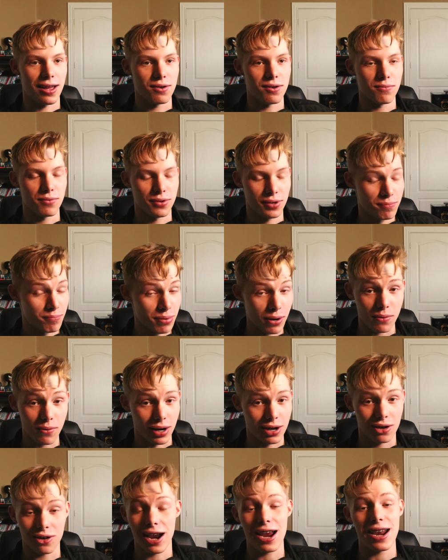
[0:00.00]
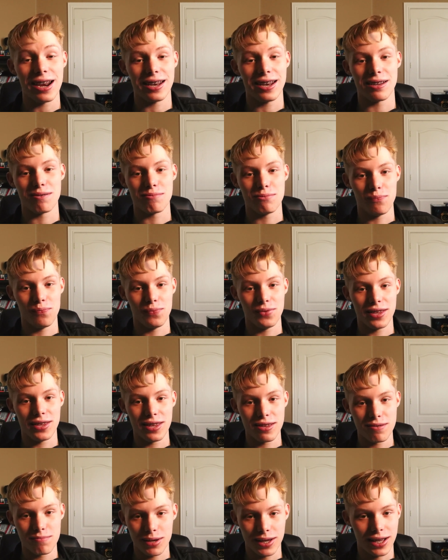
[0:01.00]
But we created it
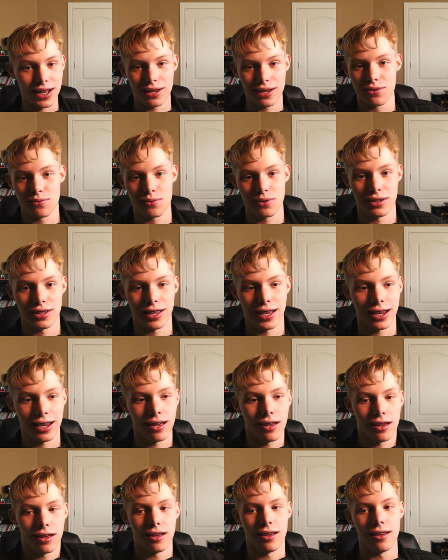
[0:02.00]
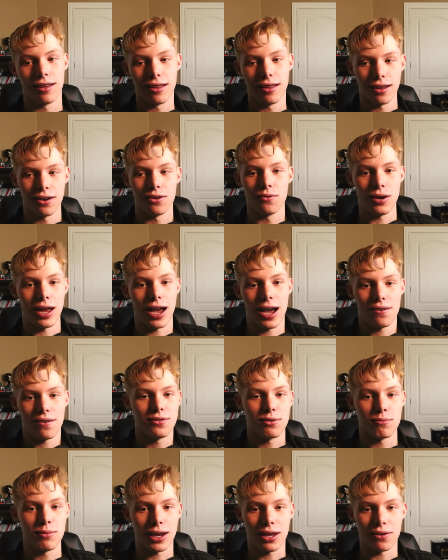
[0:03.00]
because we're like, we
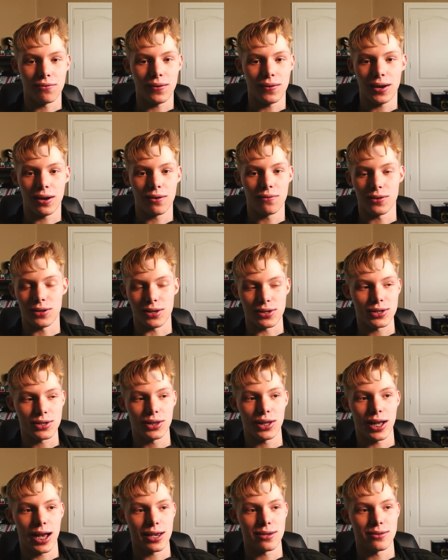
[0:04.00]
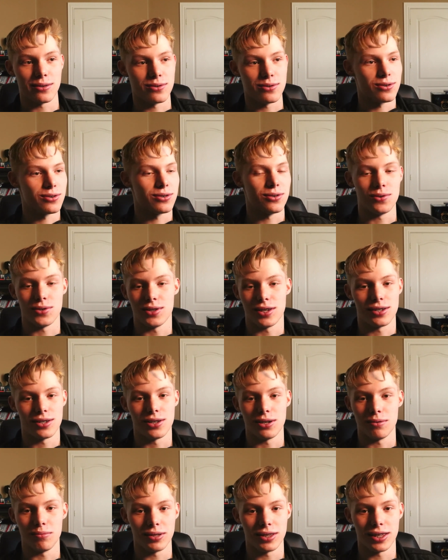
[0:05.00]
have to make a video for this class, let's just do this
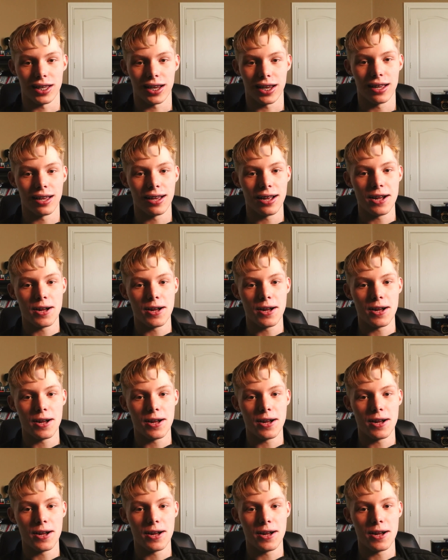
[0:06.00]
stupid thing.